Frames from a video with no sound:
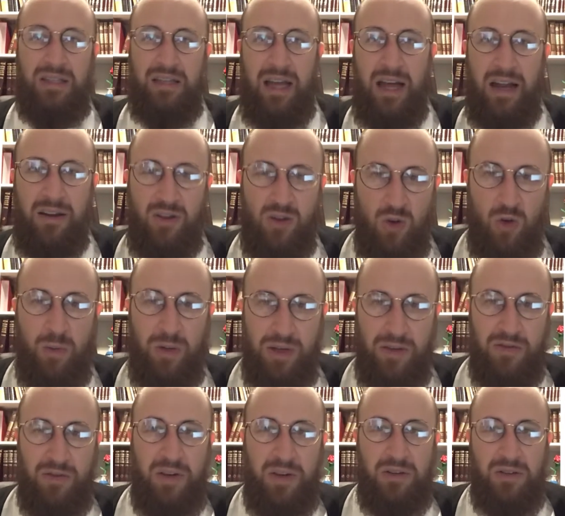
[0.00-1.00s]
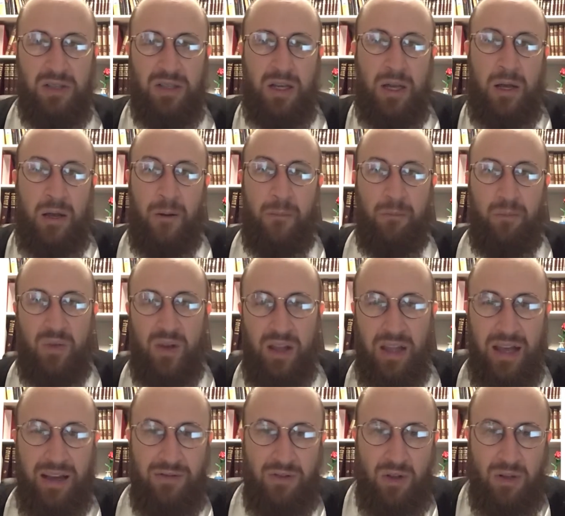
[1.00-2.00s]
that in the human affairs
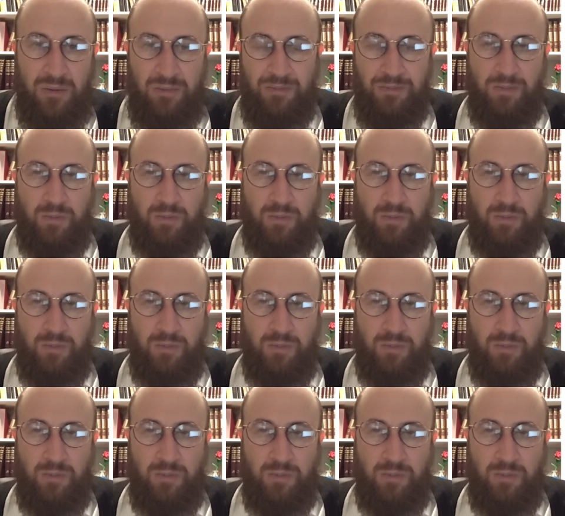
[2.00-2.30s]
level,